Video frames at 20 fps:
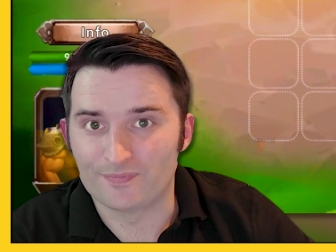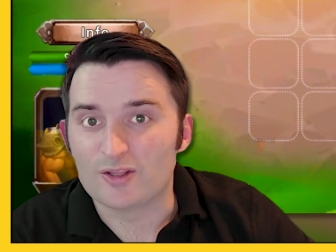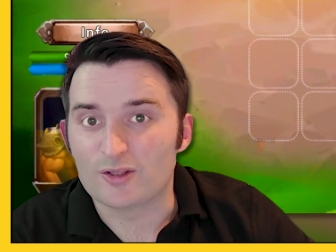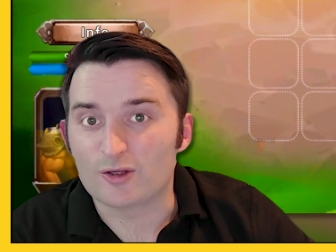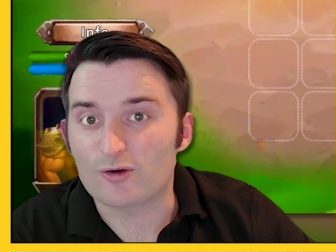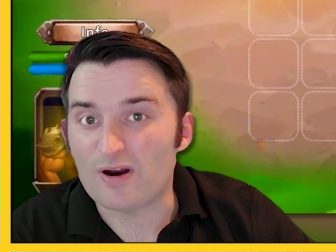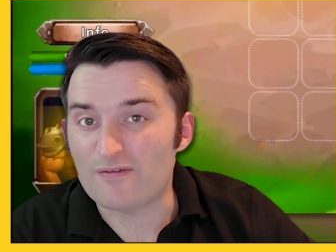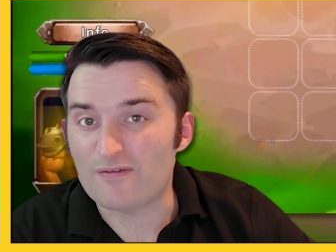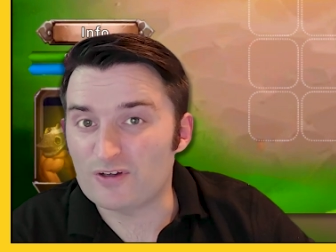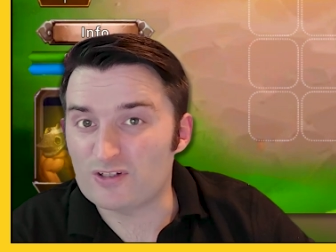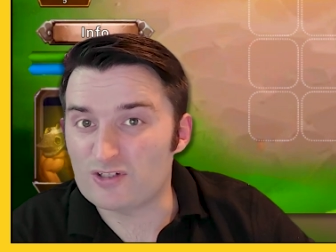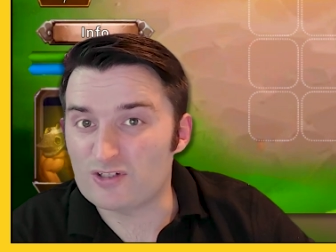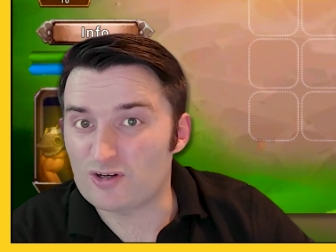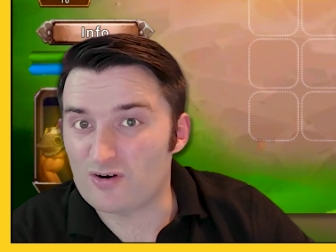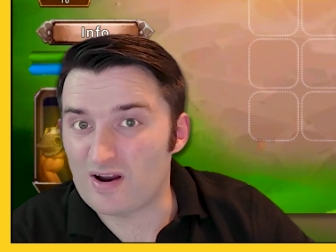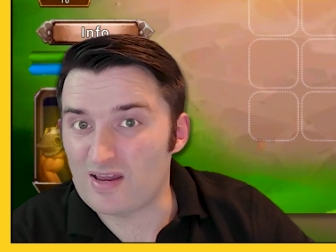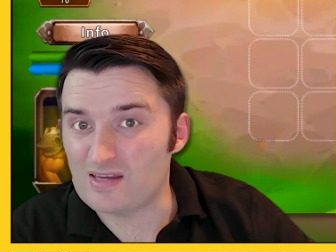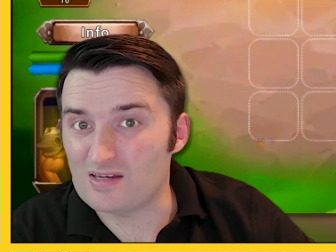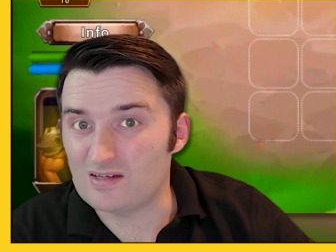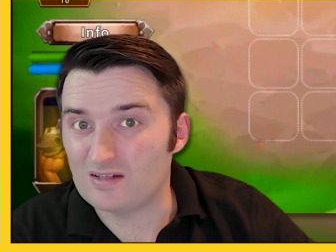The graphics are
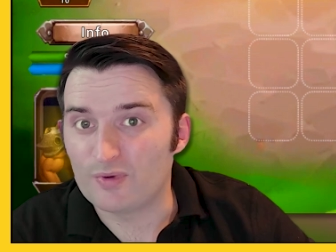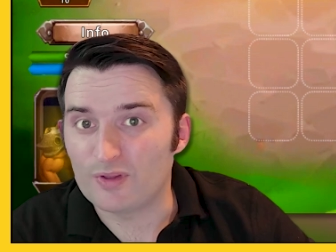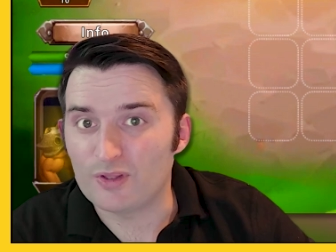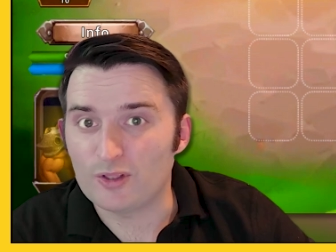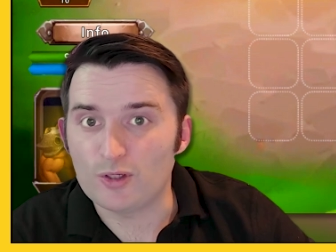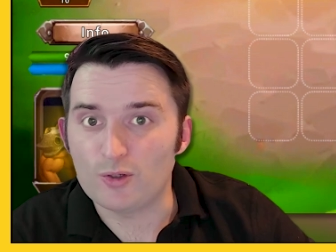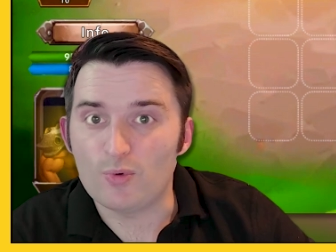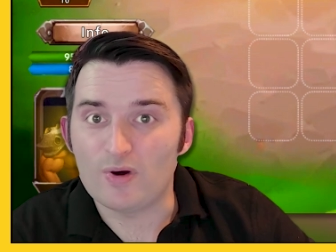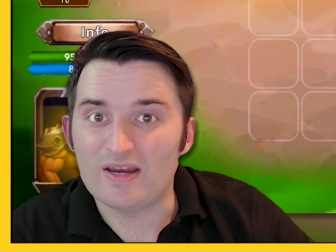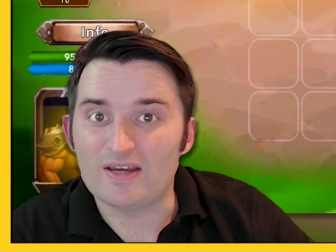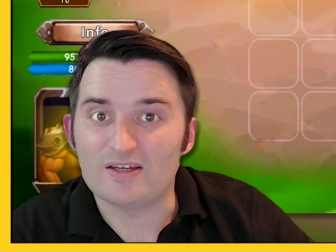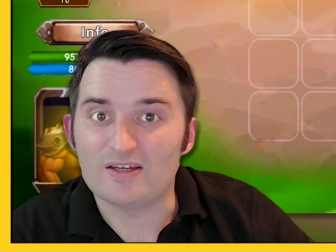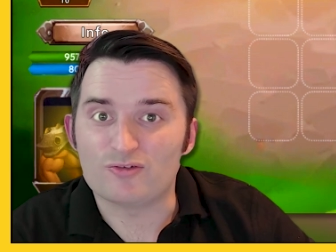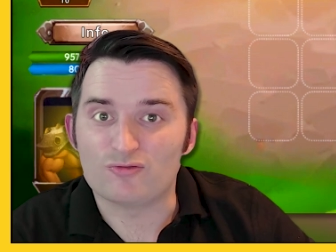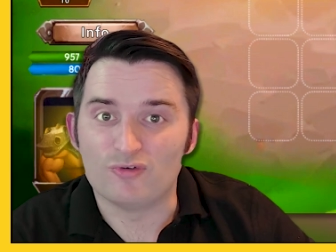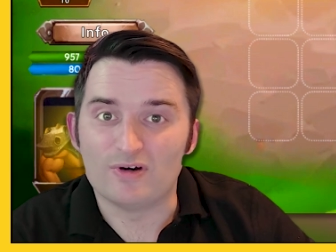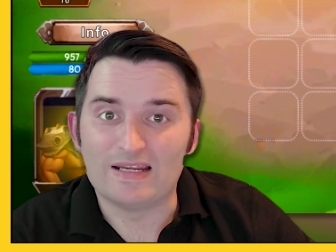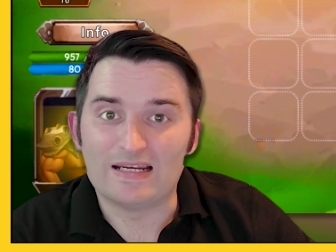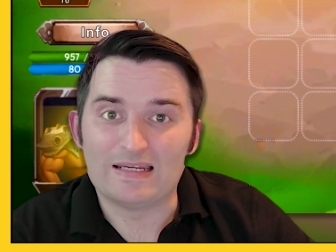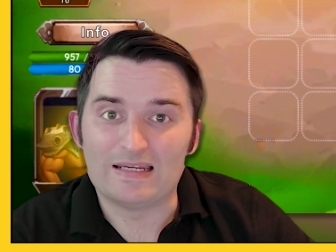great, but the UI
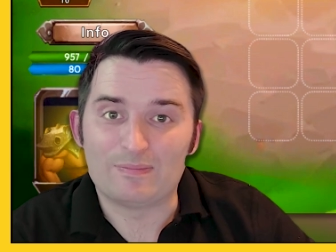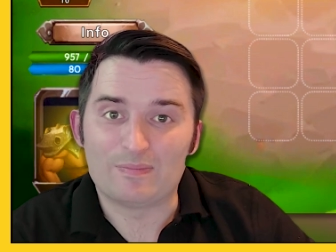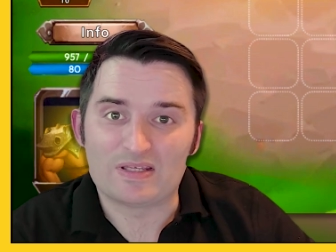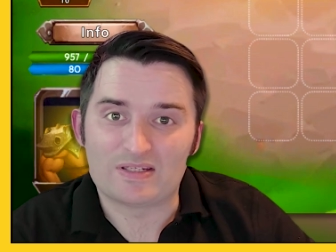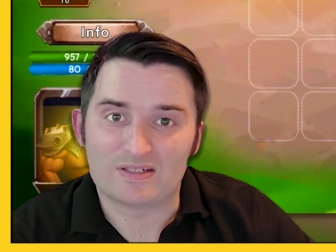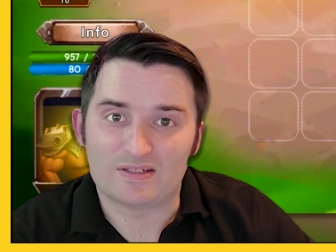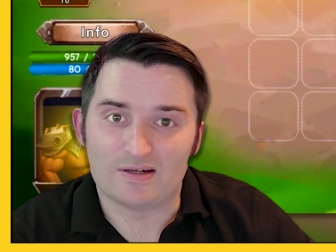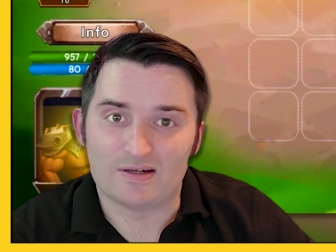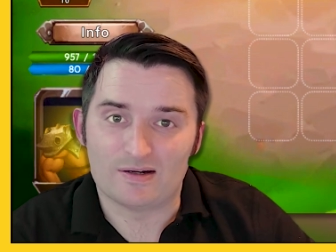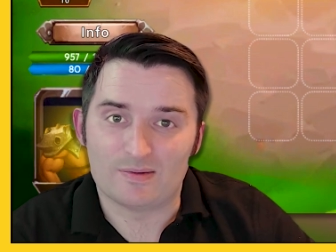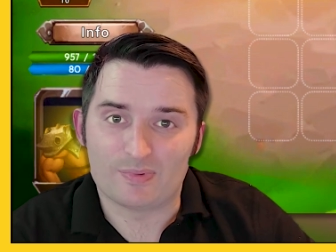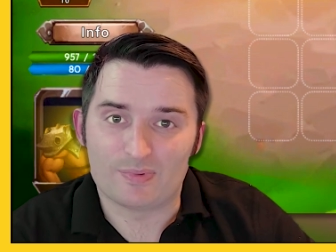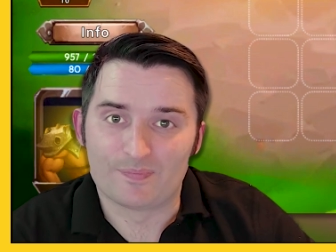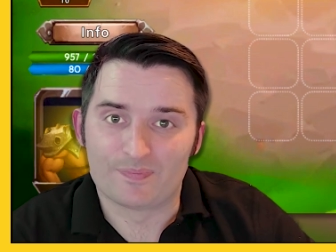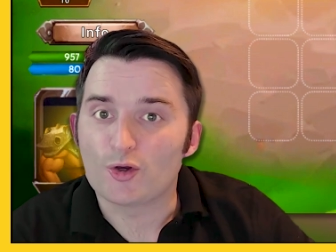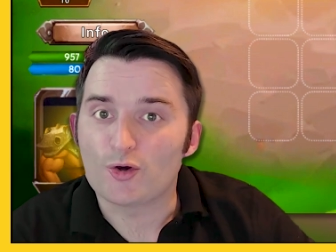is really messed up.